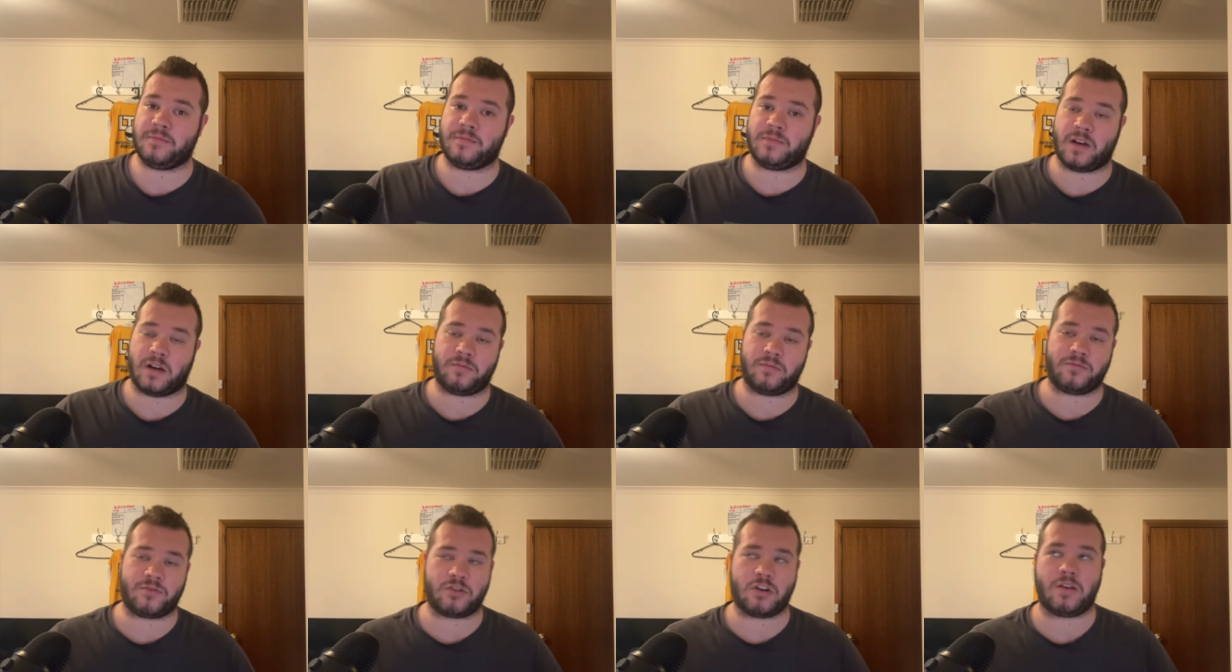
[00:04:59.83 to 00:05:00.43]

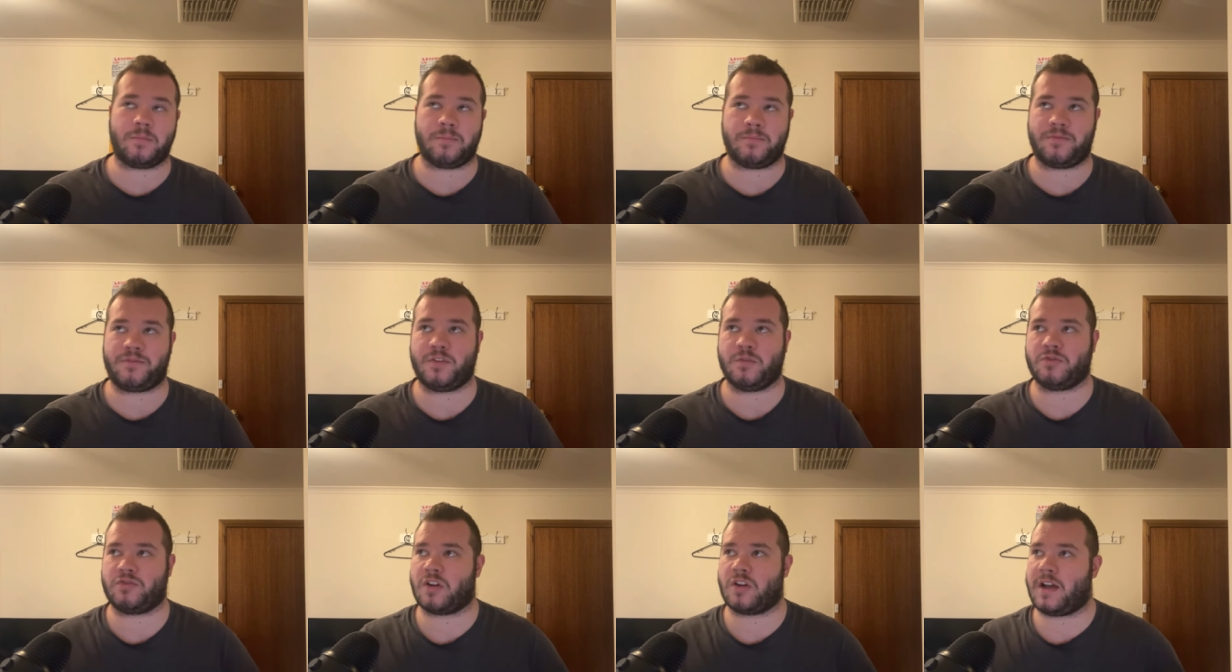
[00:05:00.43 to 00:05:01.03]
well,
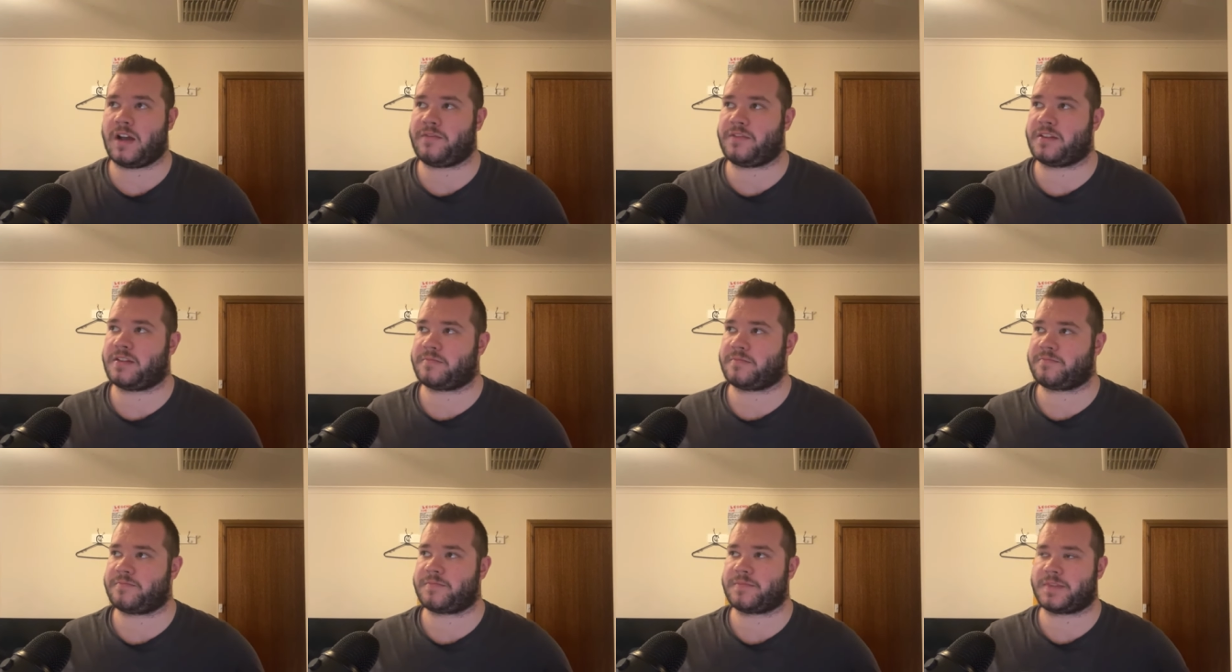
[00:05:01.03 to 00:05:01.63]
full
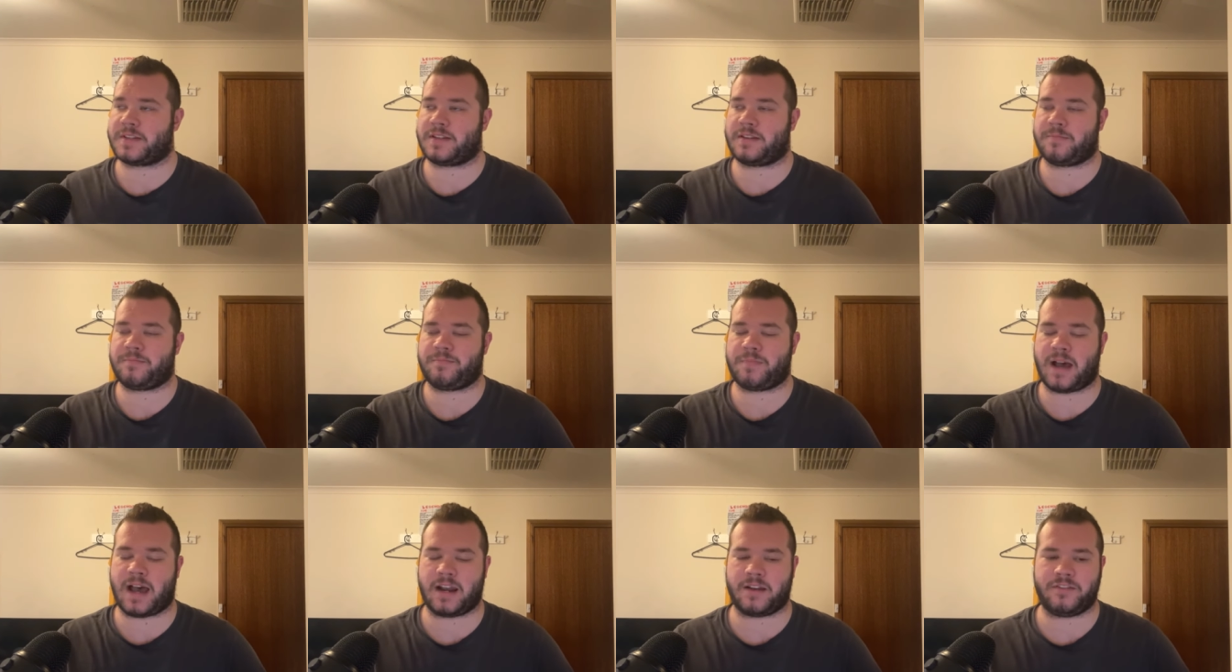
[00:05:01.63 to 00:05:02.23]
driver
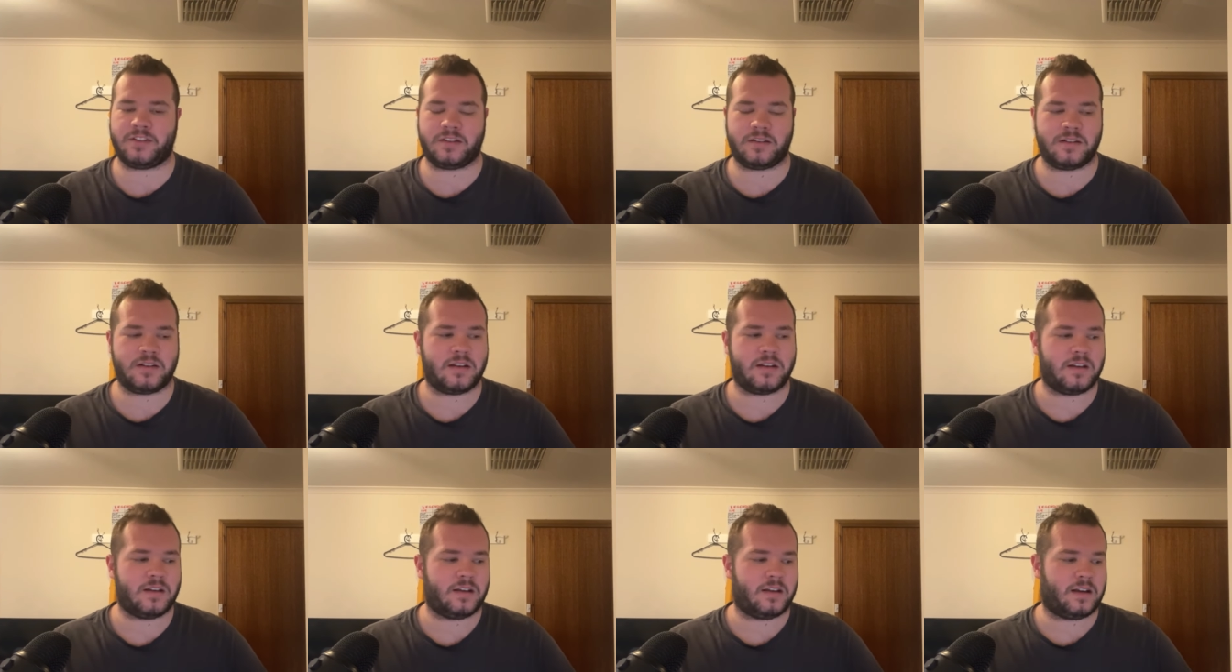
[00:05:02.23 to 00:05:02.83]
part of it,
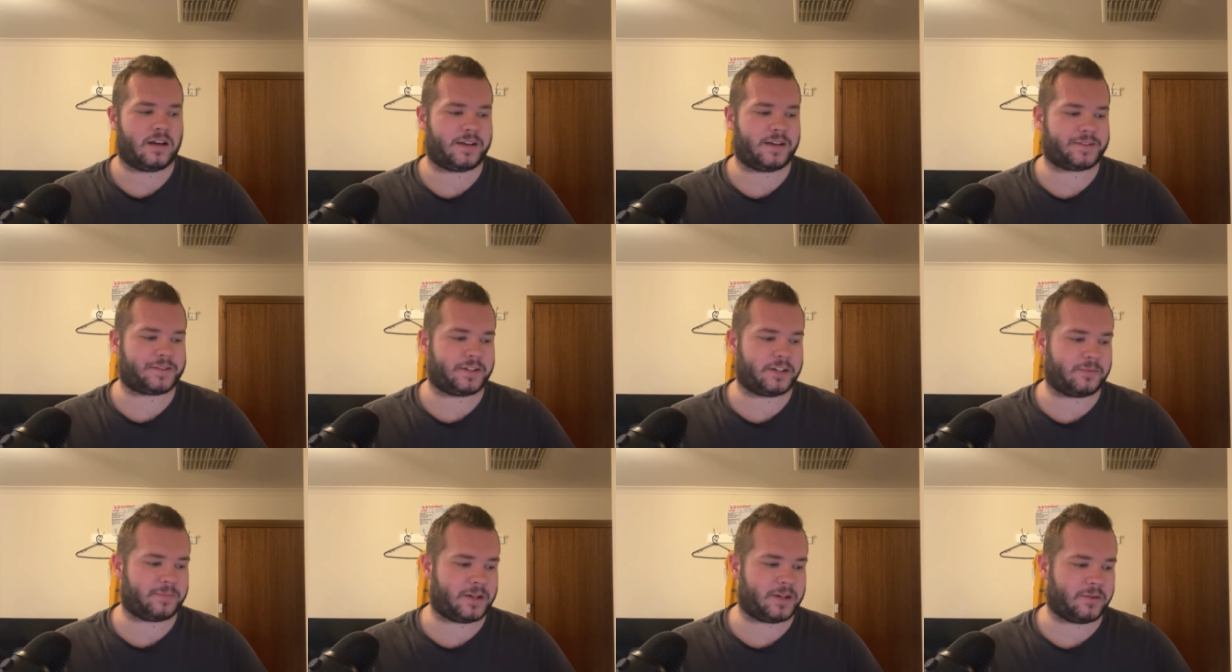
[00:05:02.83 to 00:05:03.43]

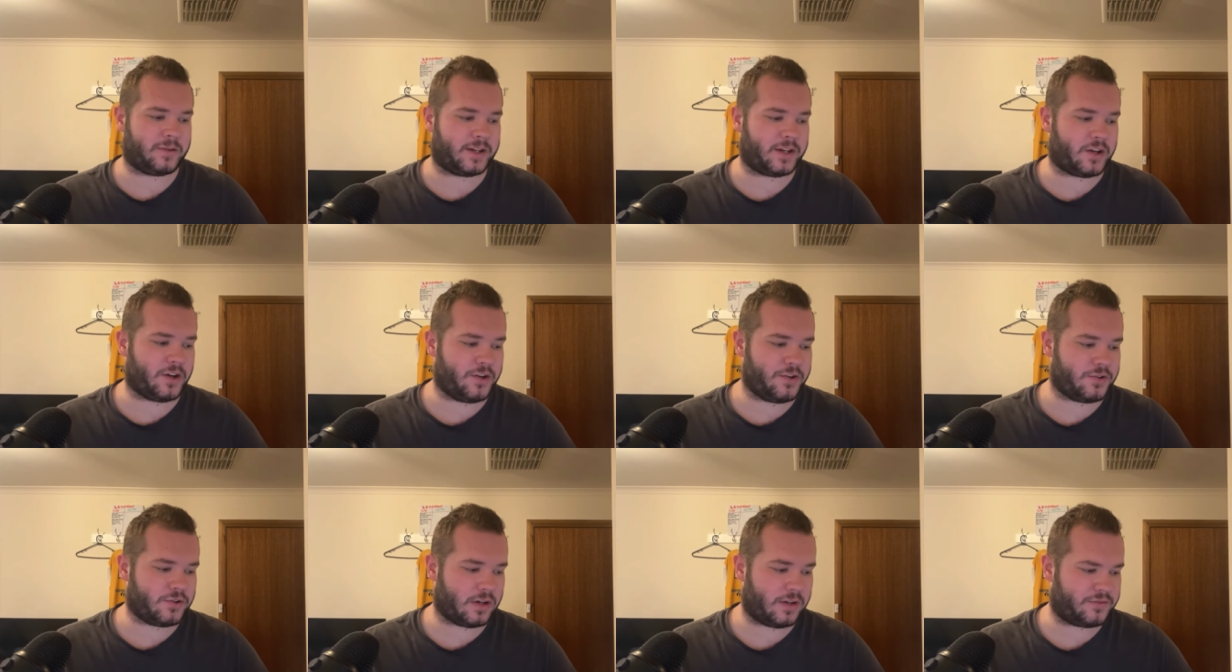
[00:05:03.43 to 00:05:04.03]
so he'll be doing
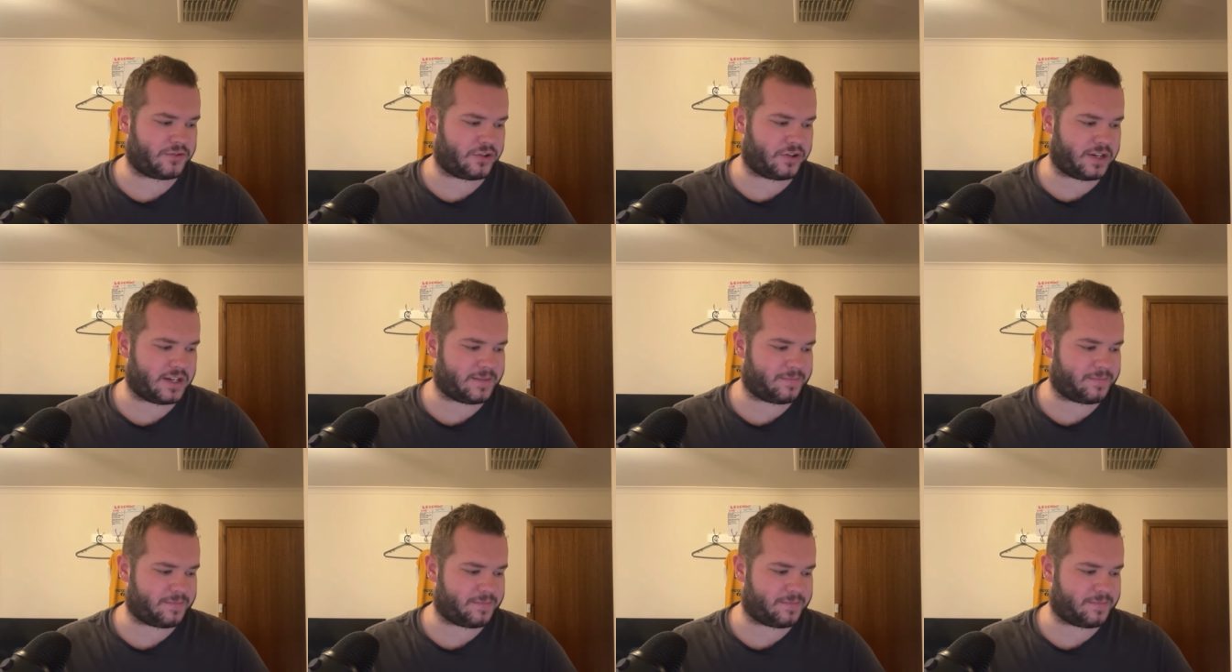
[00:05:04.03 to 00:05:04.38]
co-drive duties,